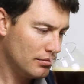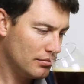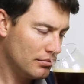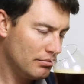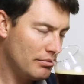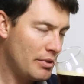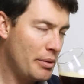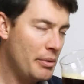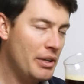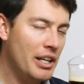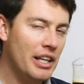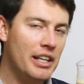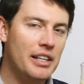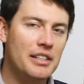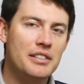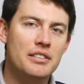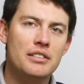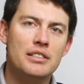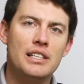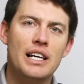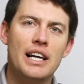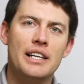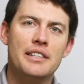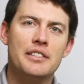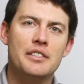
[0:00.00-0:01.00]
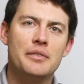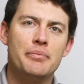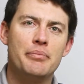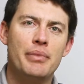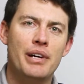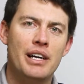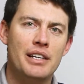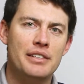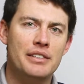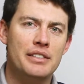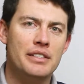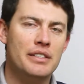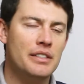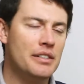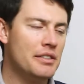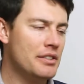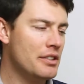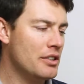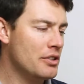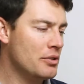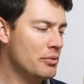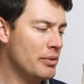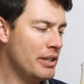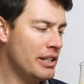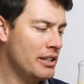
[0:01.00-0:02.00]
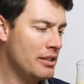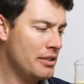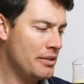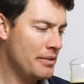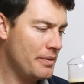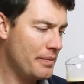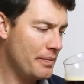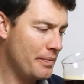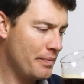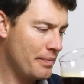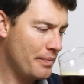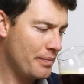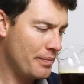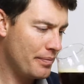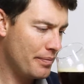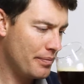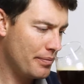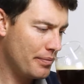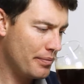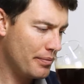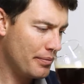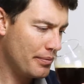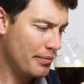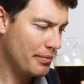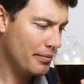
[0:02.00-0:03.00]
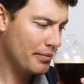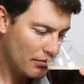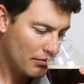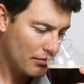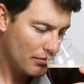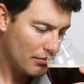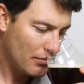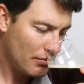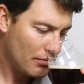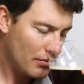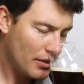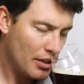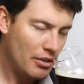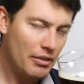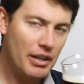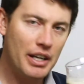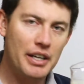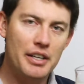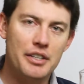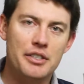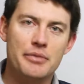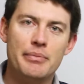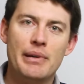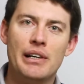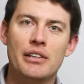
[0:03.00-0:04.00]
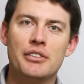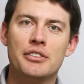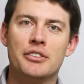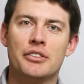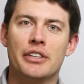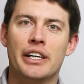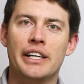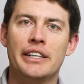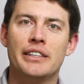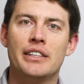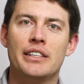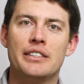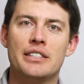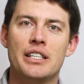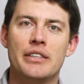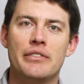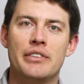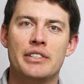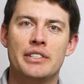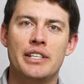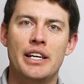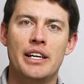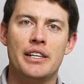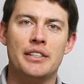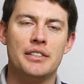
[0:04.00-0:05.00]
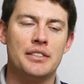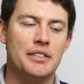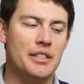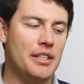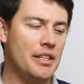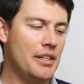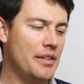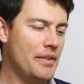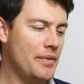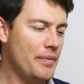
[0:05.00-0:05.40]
Maybe like a slight spiciness as well. Right, it smells great. Let's have a taste.